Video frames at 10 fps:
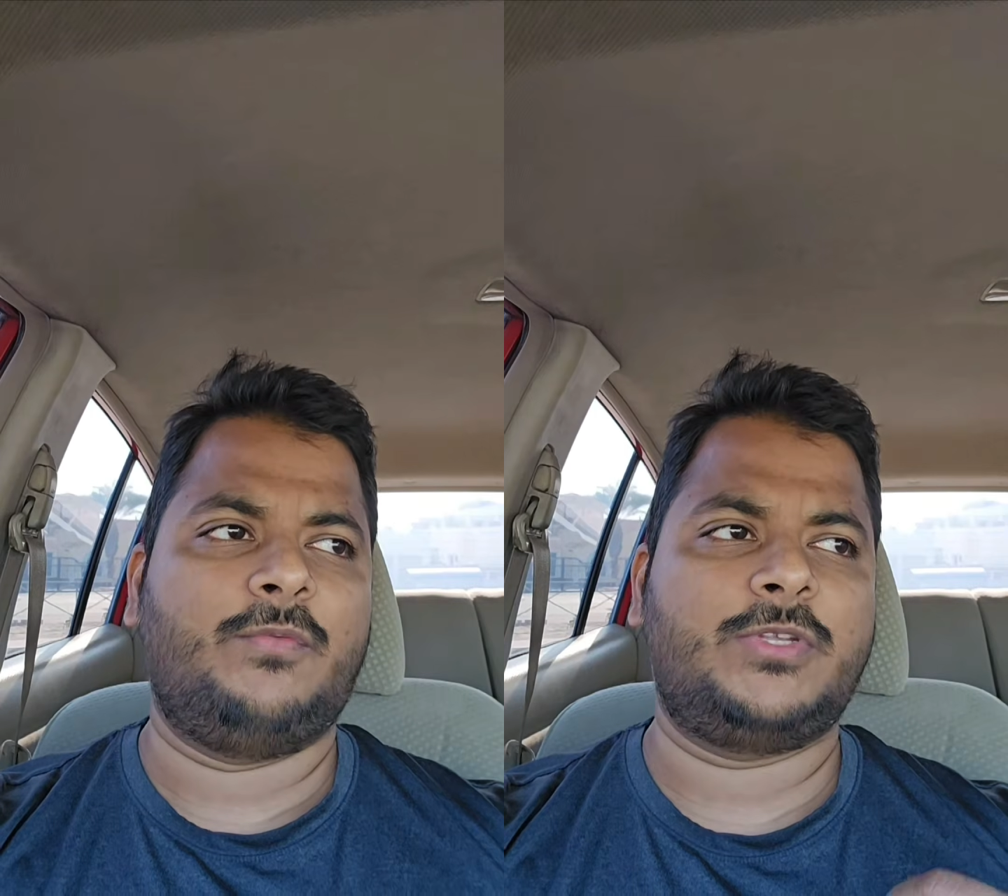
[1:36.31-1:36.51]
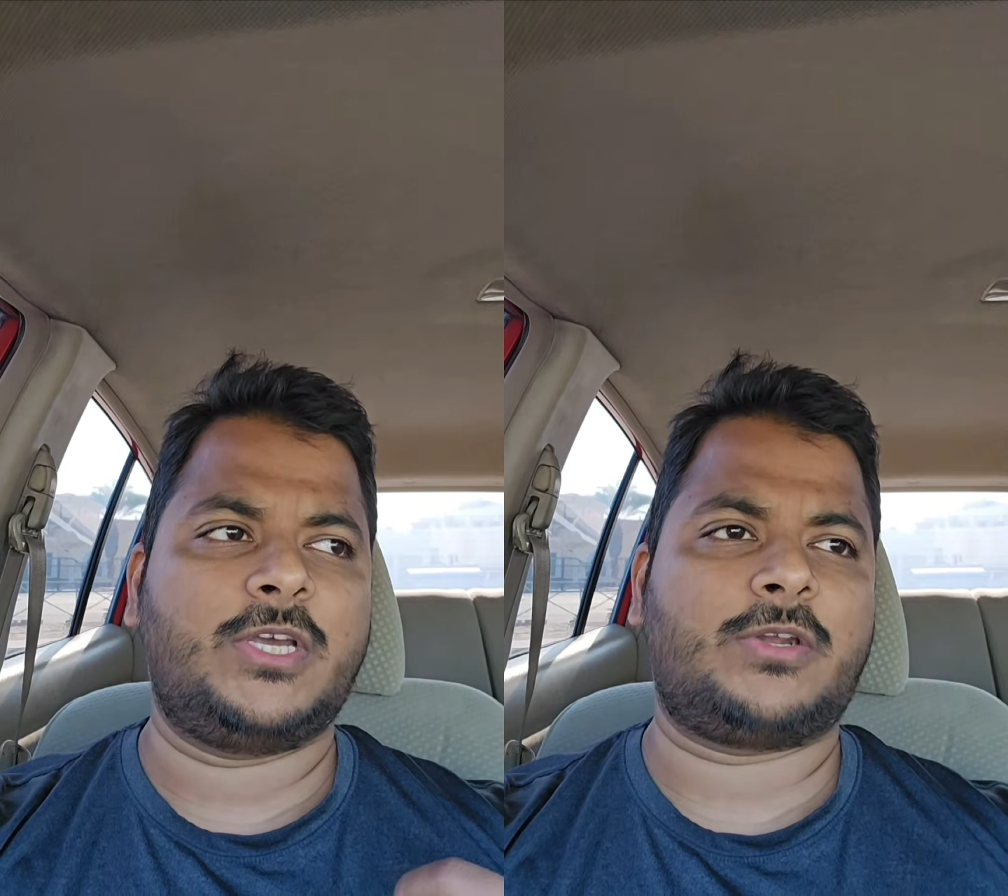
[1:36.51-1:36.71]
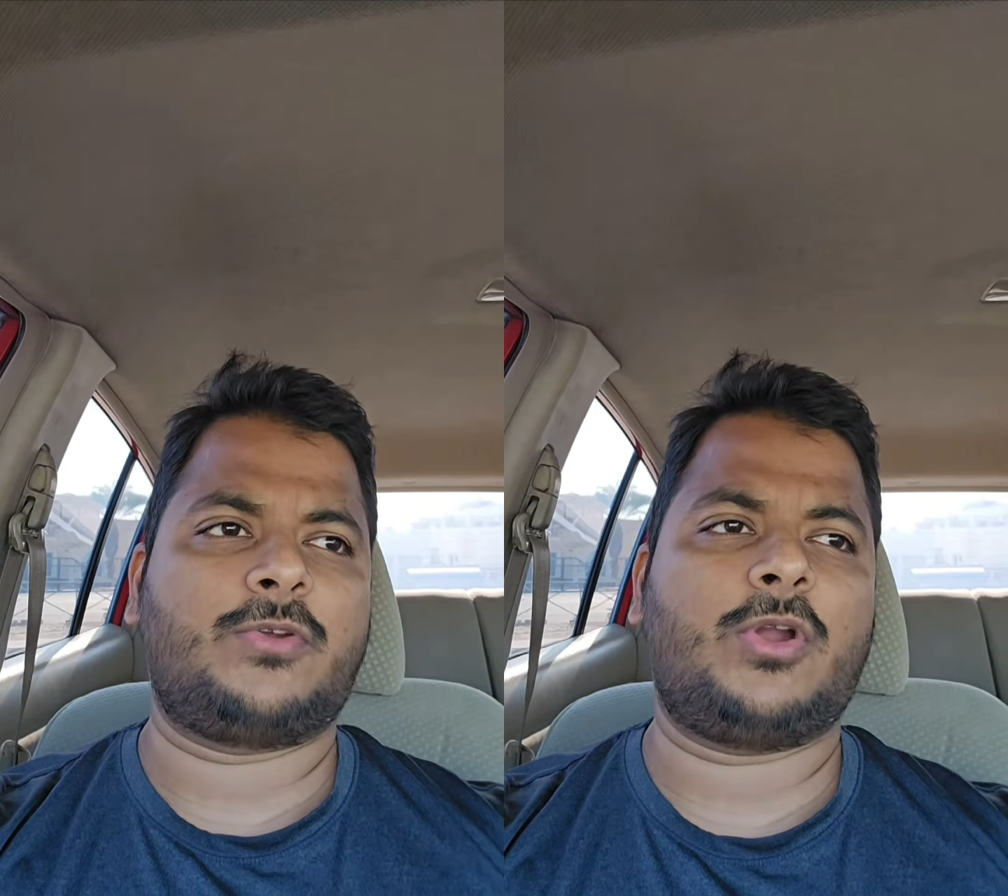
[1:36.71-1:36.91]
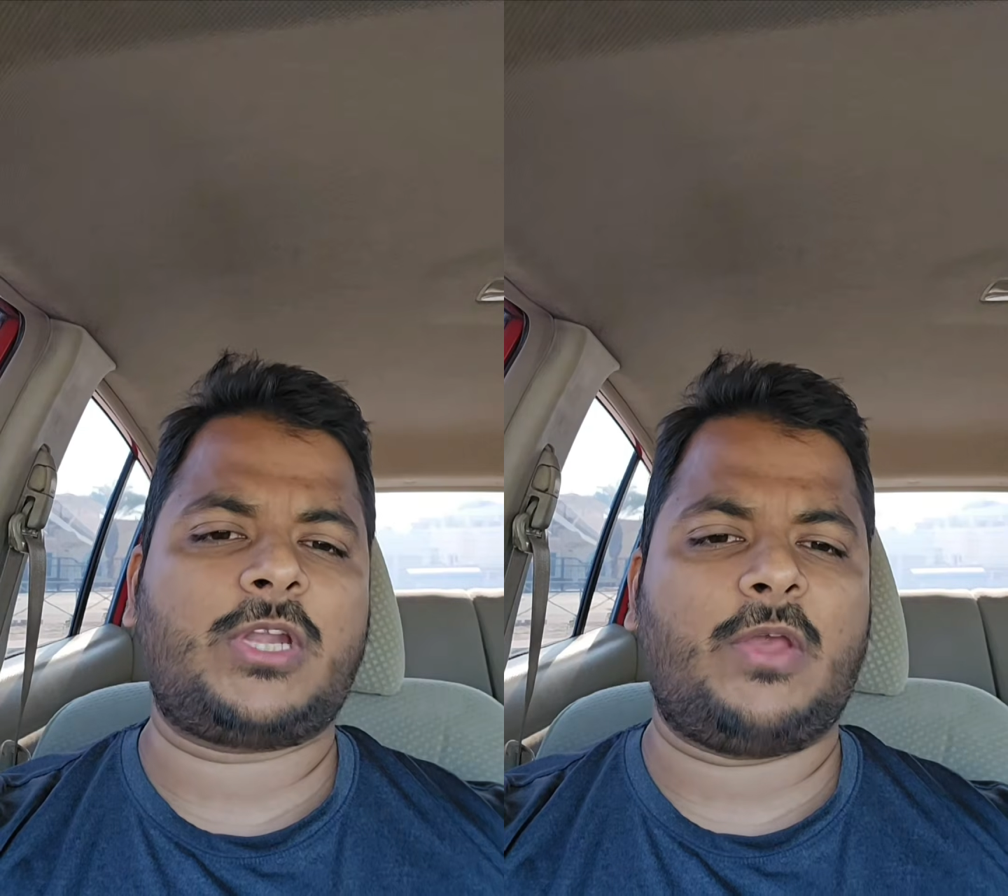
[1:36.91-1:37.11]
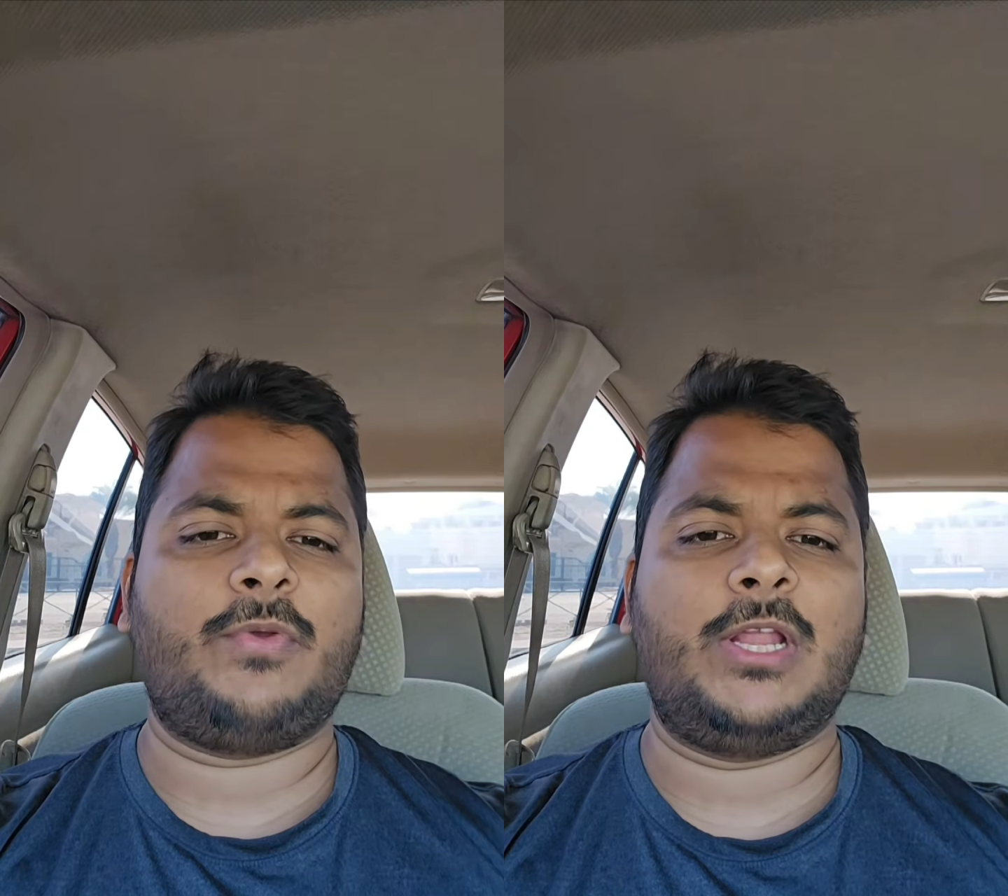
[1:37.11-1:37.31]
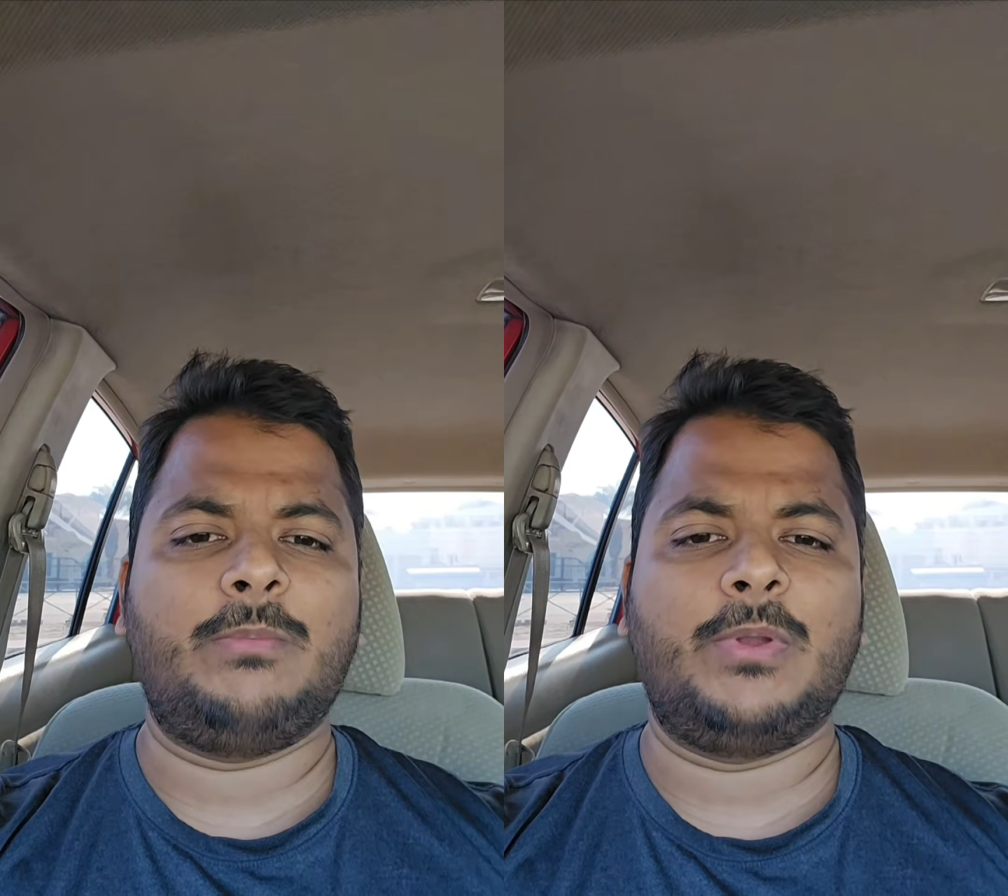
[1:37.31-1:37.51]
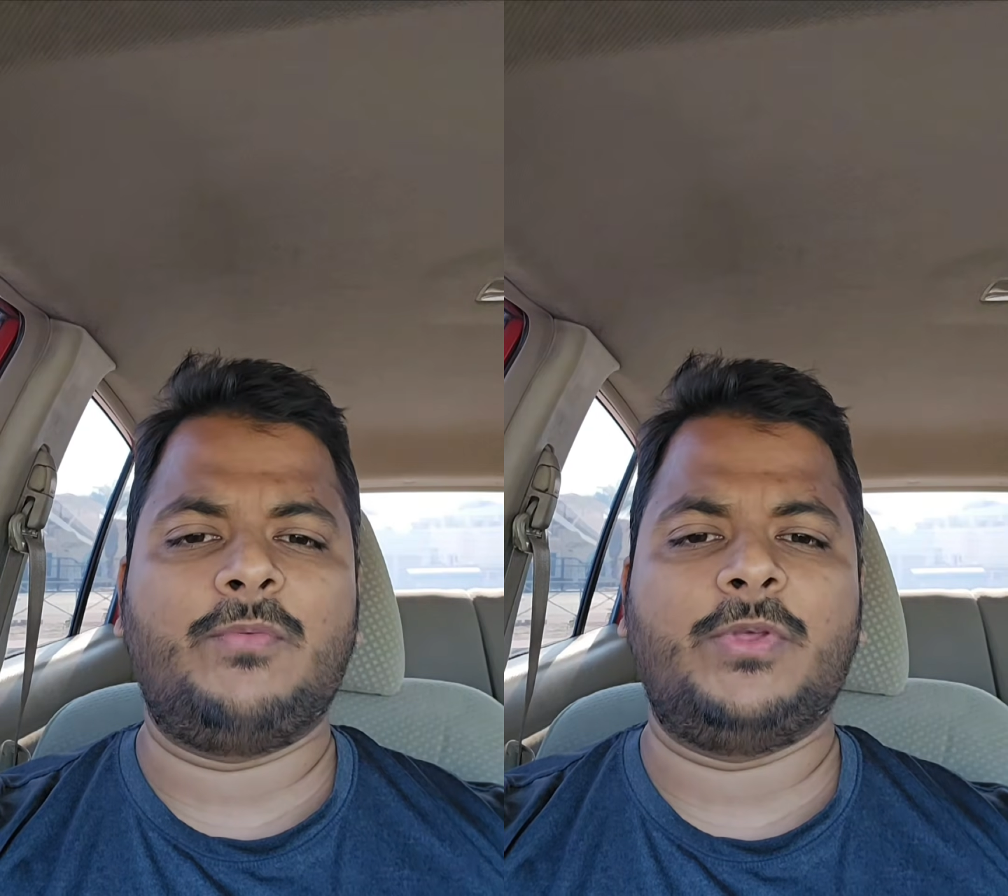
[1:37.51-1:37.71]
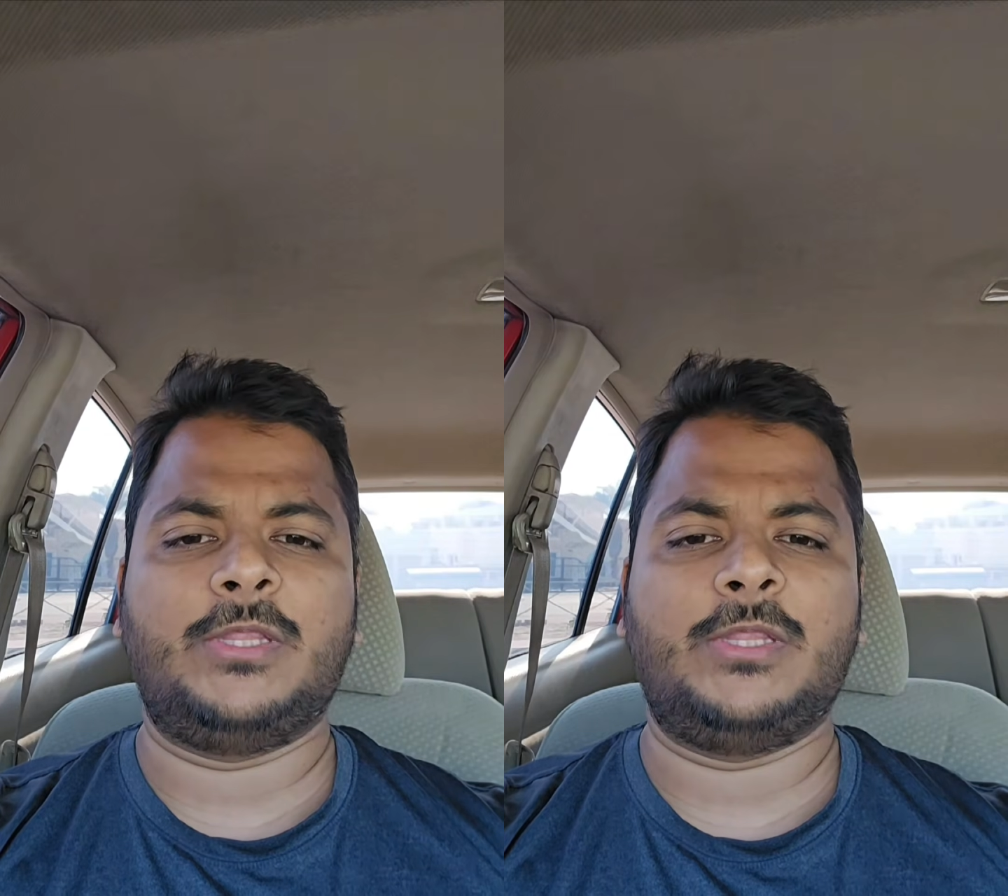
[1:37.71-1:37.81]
which are not available